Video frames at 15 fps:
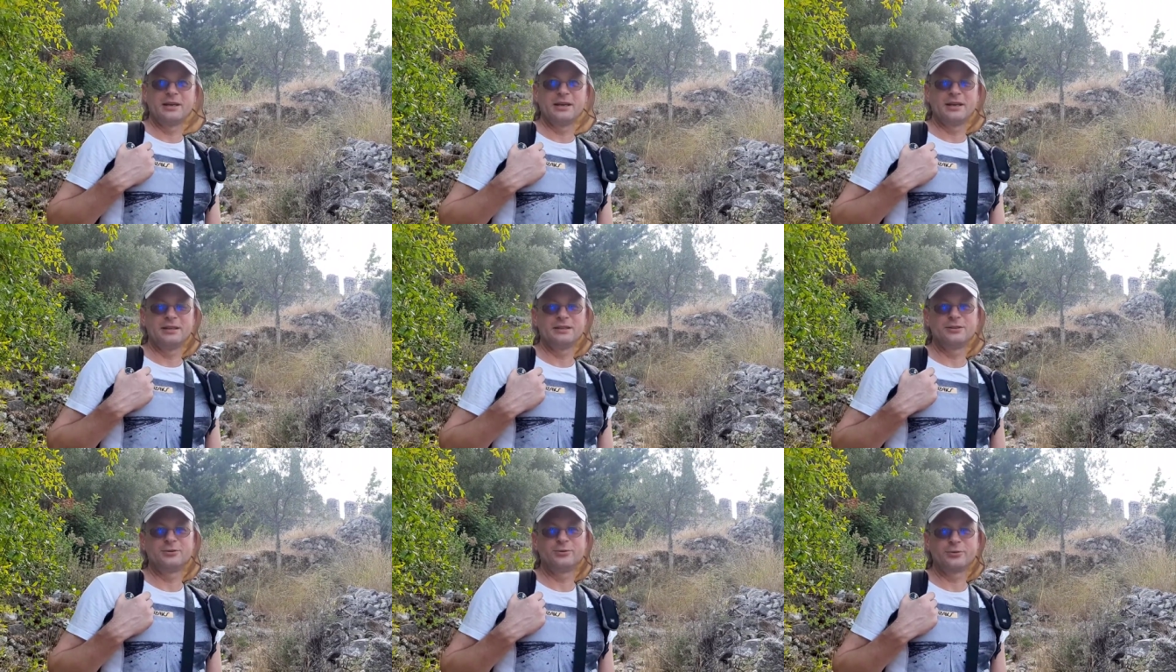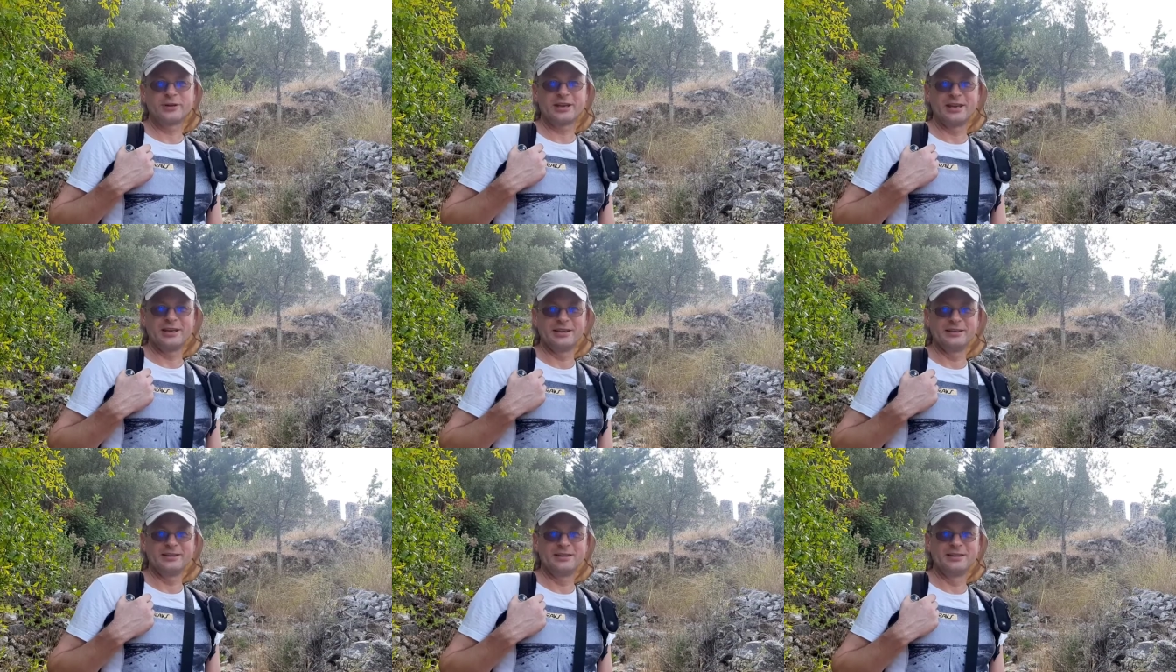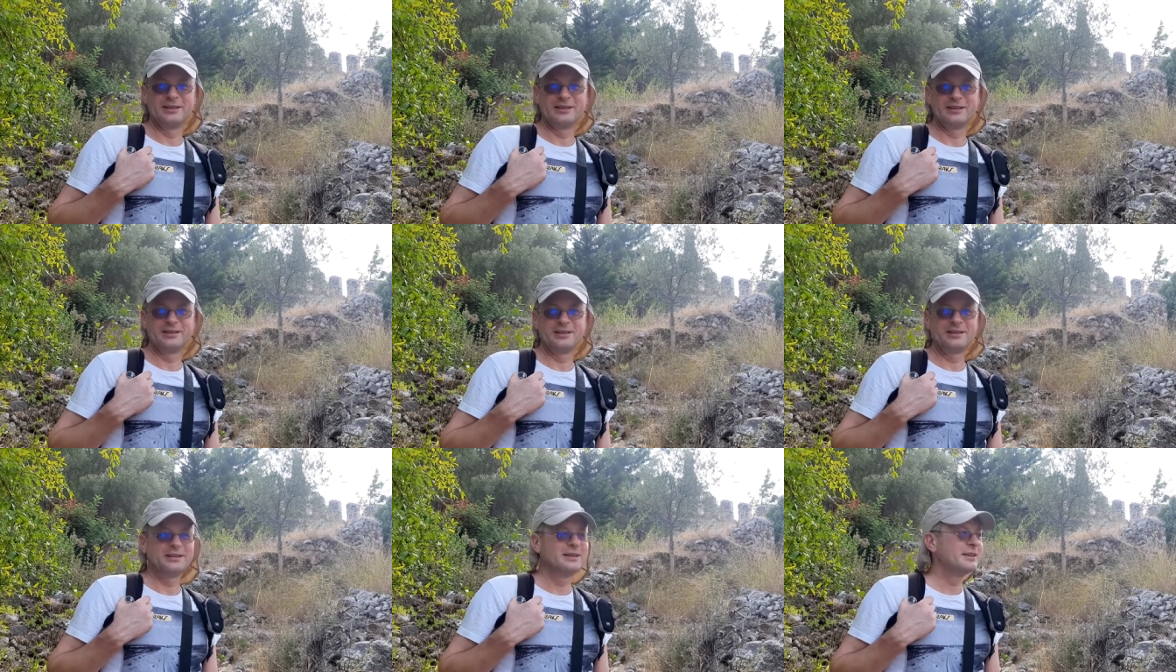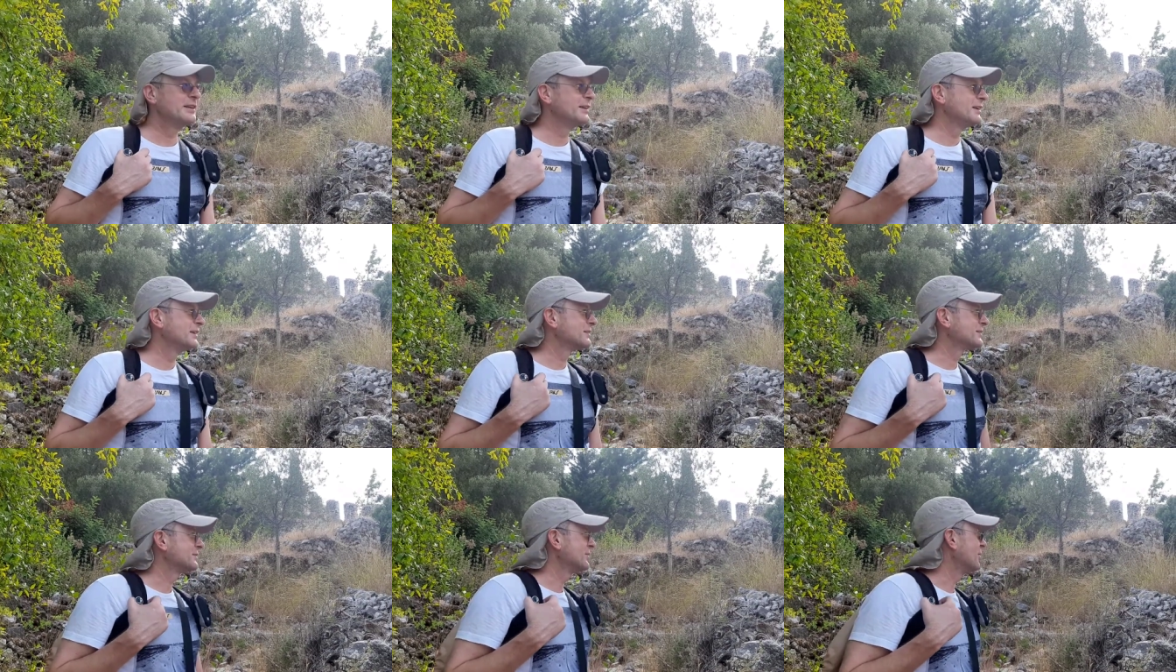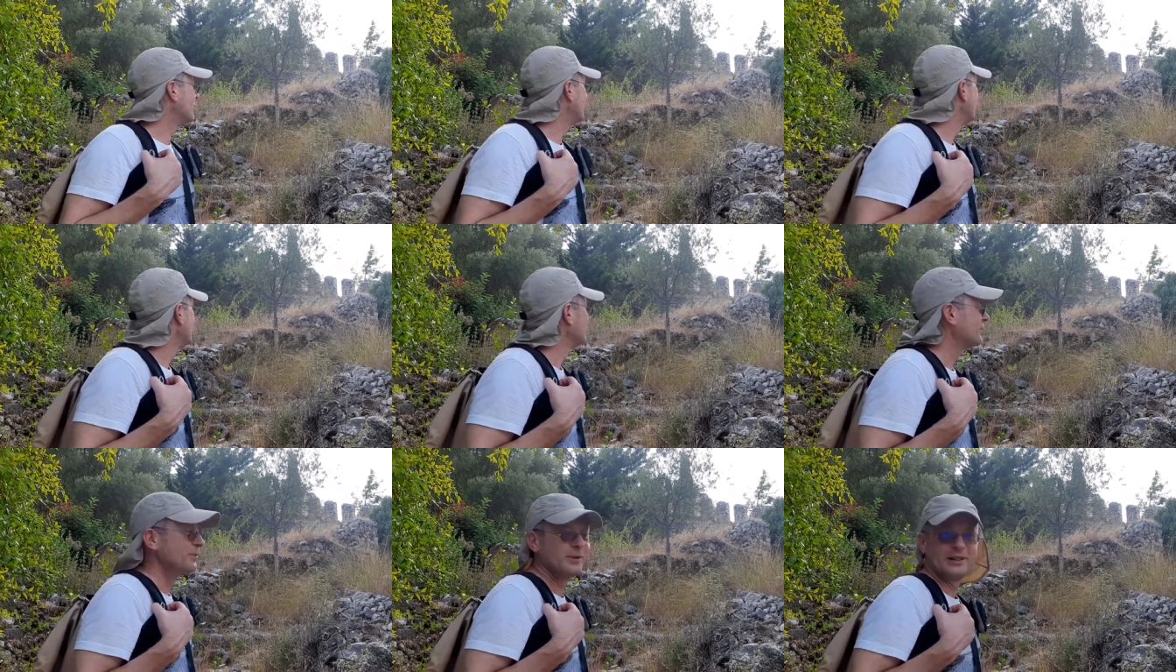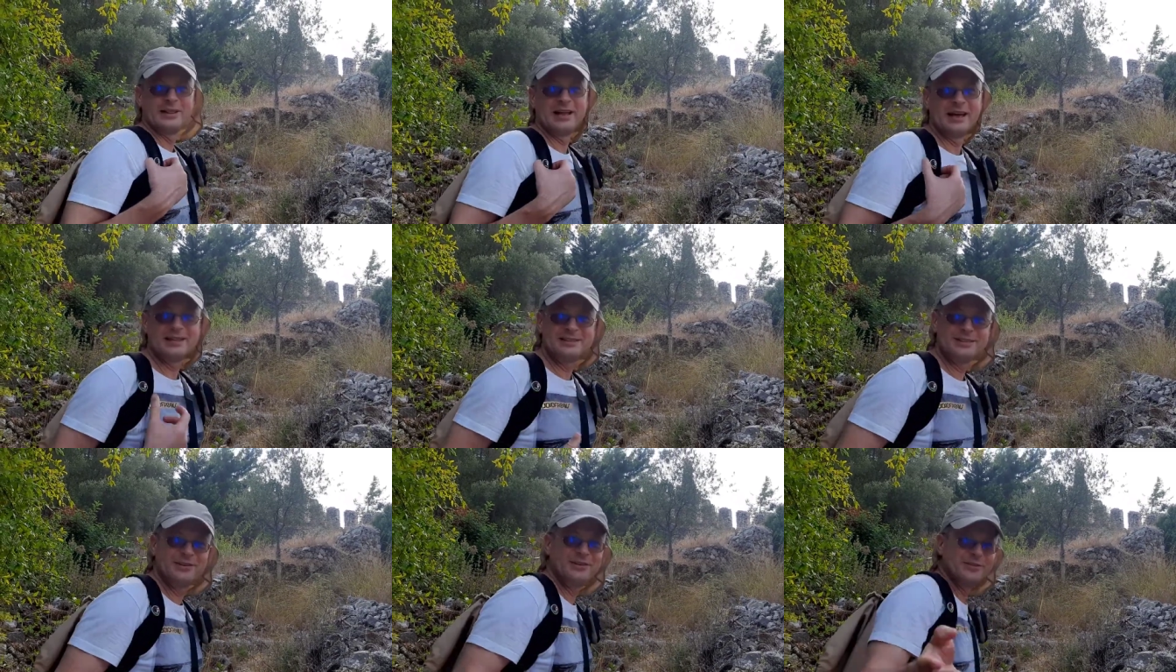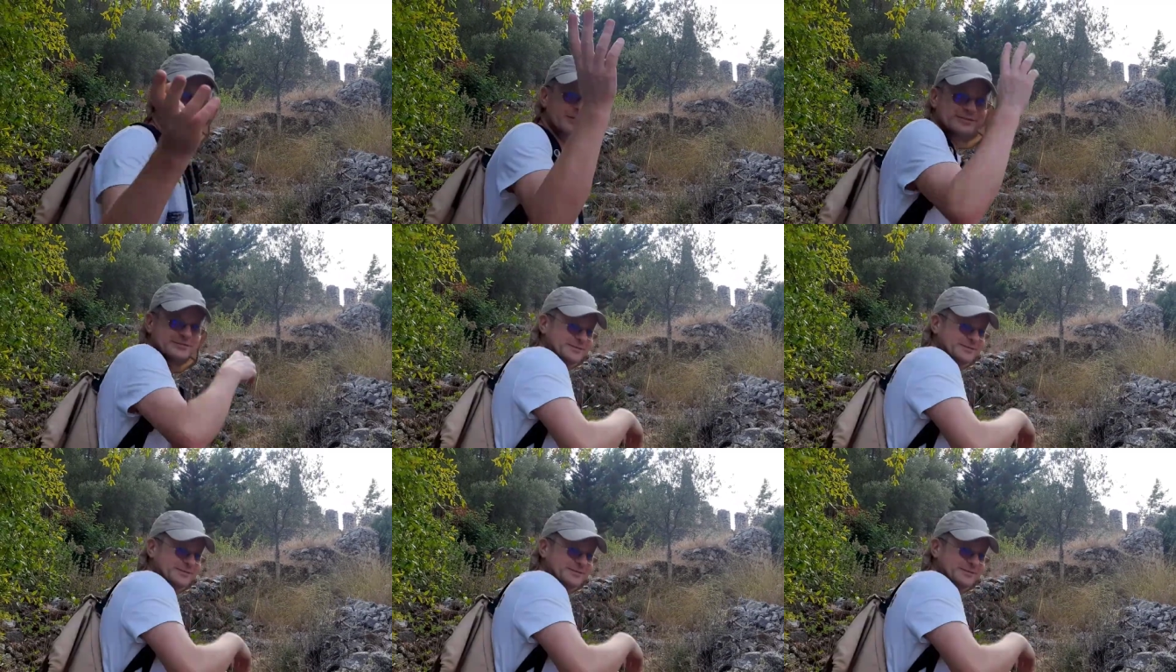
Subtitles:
in Turkey. So, let's go!